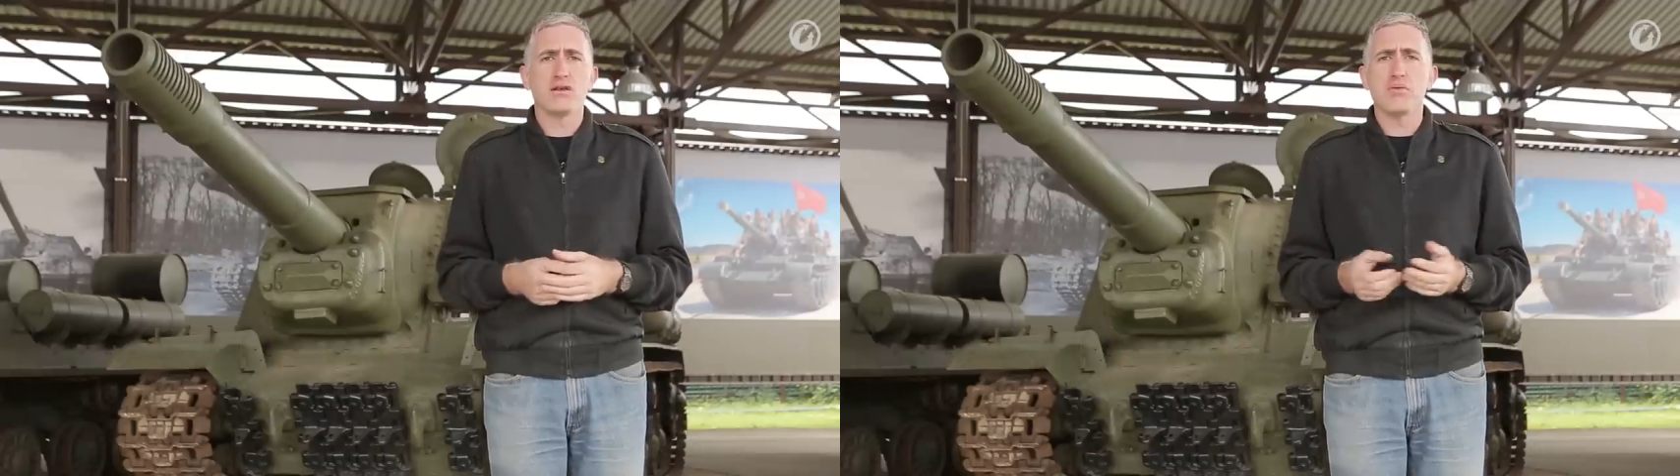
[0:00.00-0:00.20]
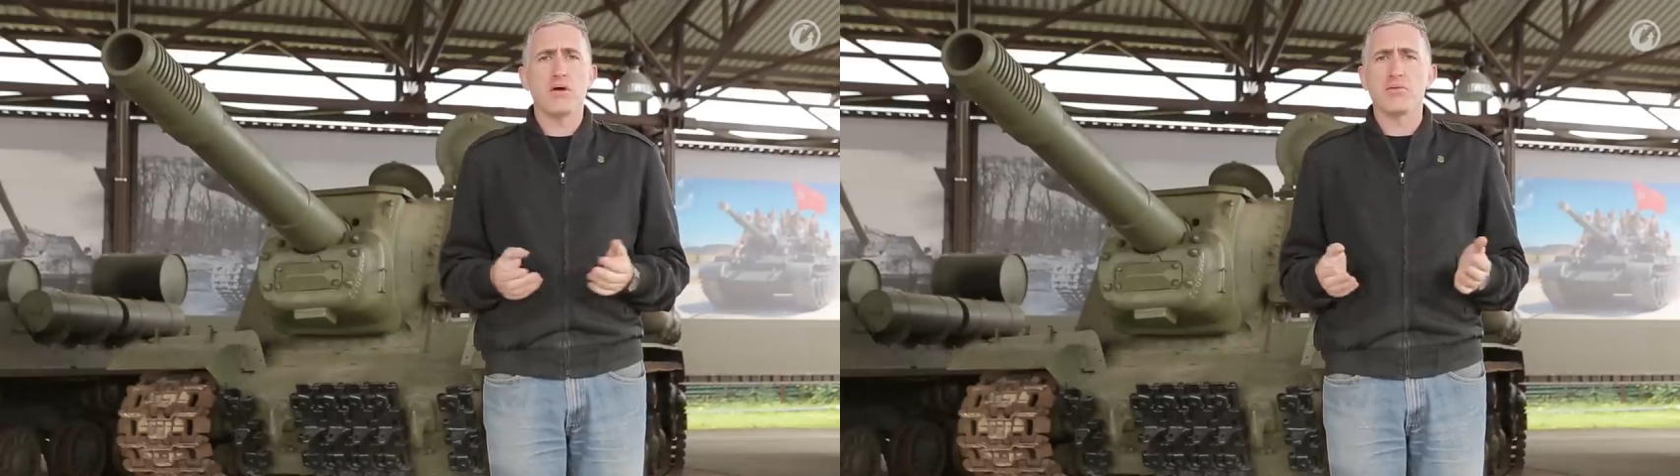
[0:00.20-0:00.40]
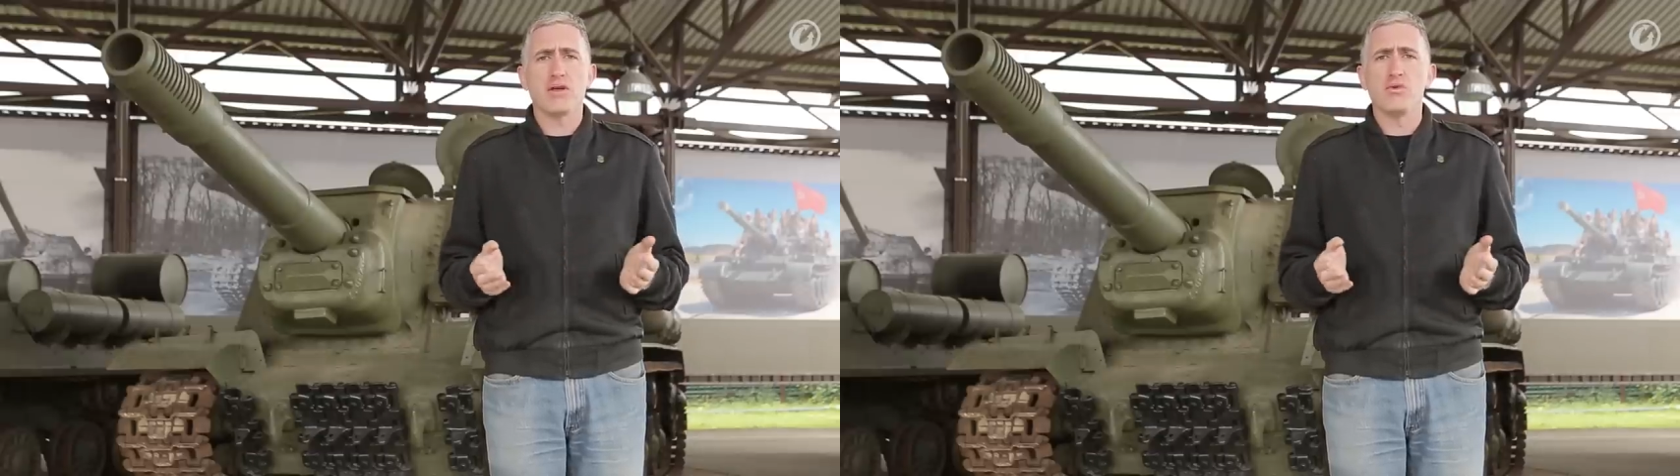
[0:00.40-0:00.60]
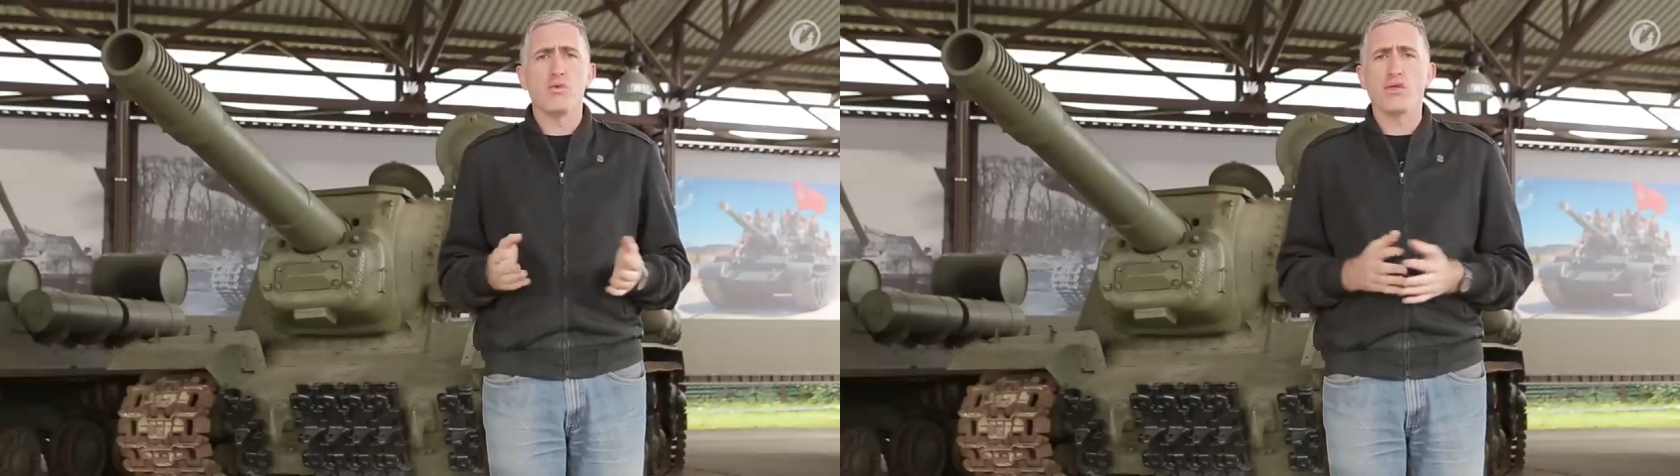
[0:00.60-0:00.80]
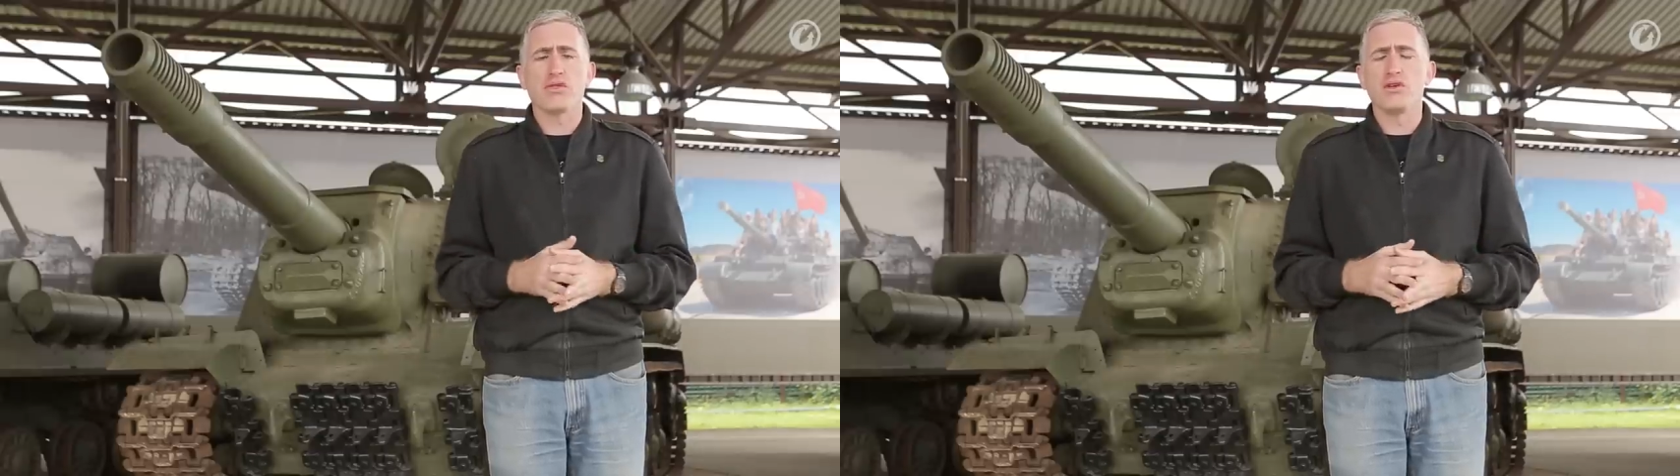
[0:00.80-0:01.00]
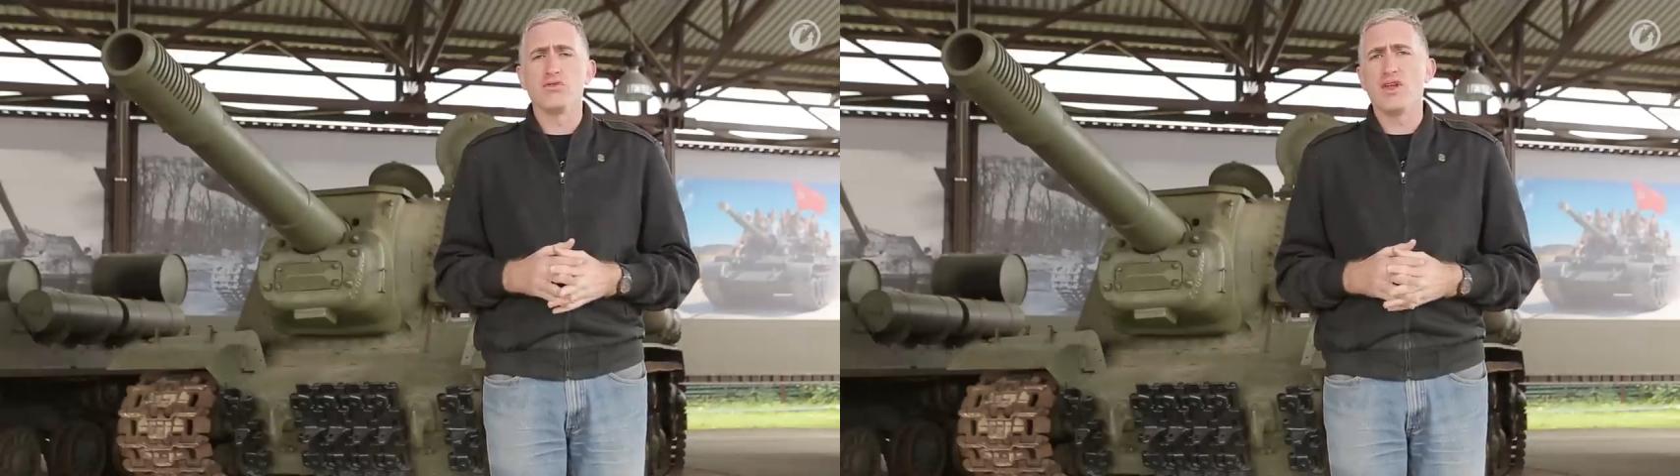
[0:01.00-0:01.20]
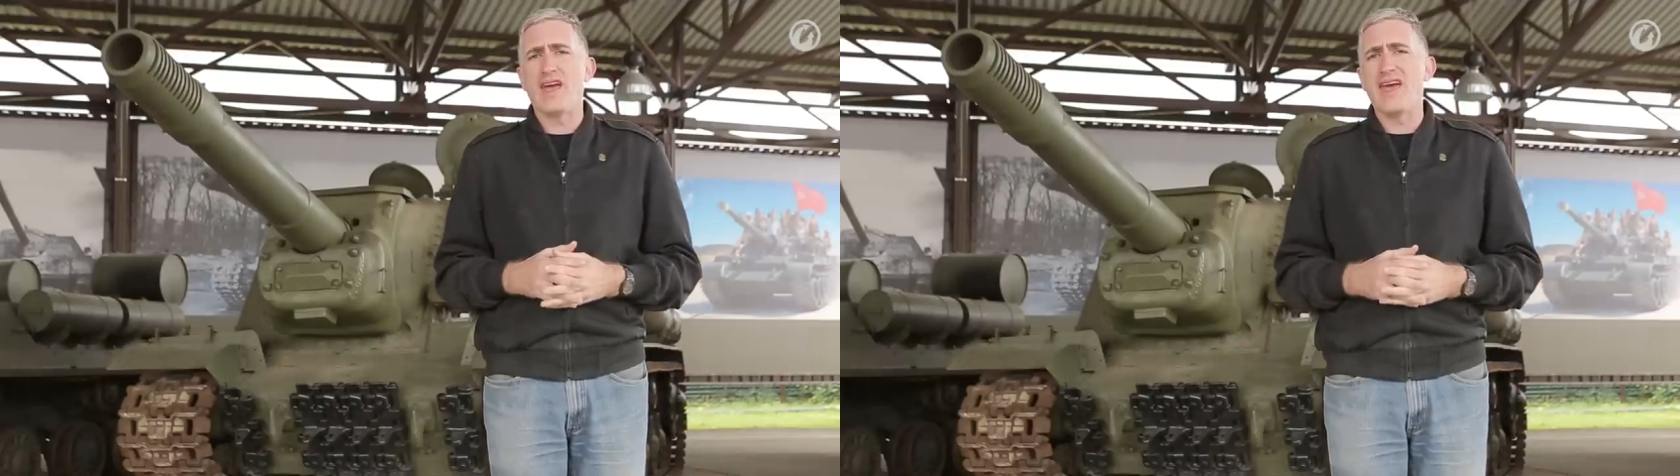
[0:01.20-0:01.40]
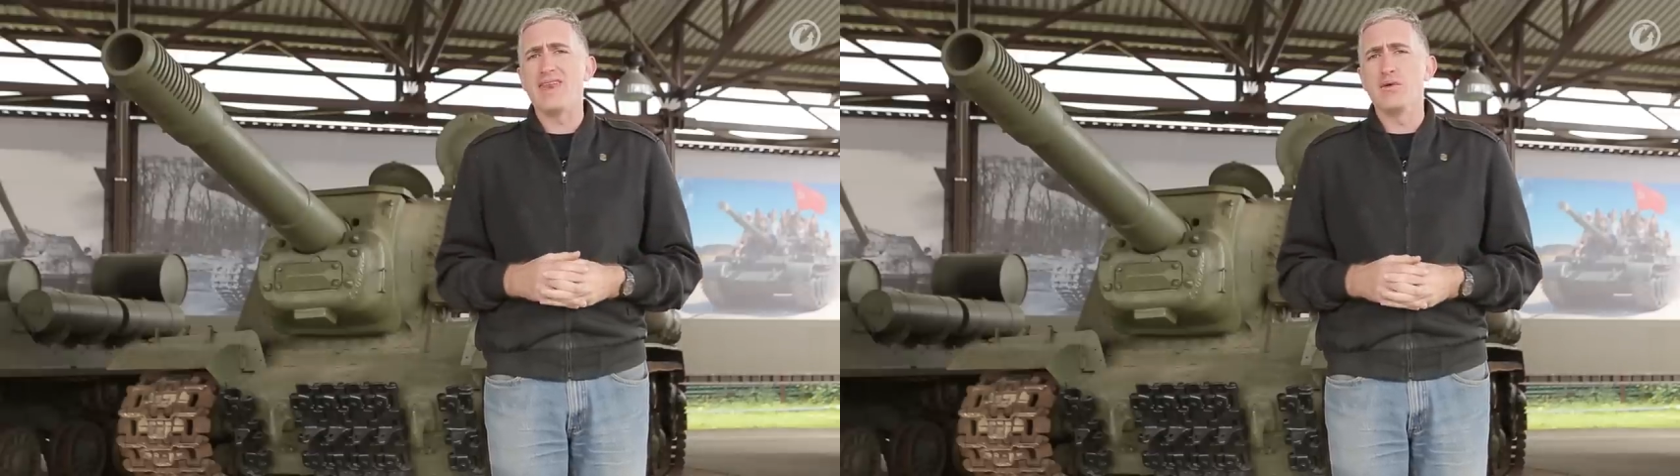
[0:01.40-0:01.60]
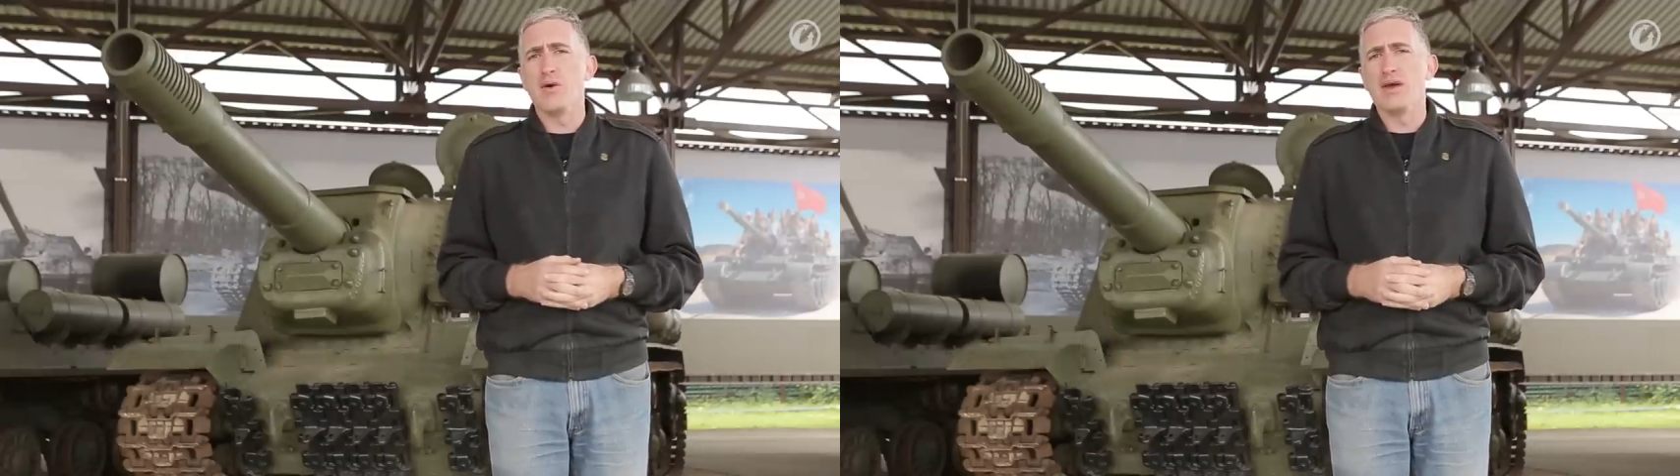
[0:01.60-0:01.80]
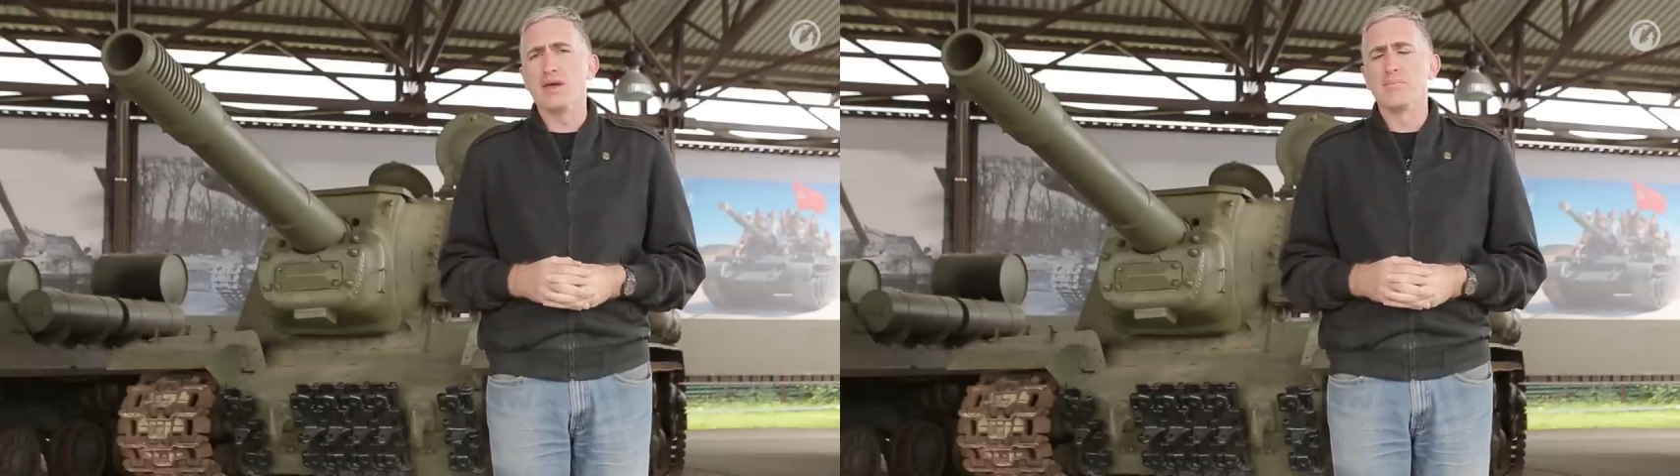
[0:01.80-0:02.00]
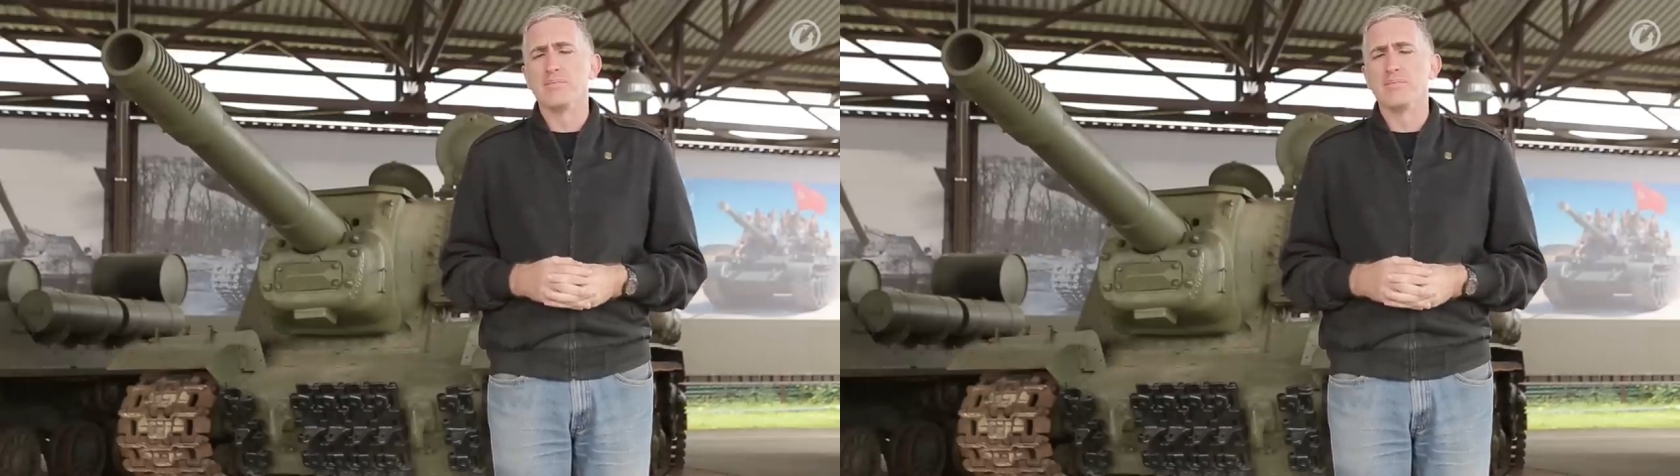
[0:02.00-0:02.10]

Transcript: you probably wasn't your day anyway.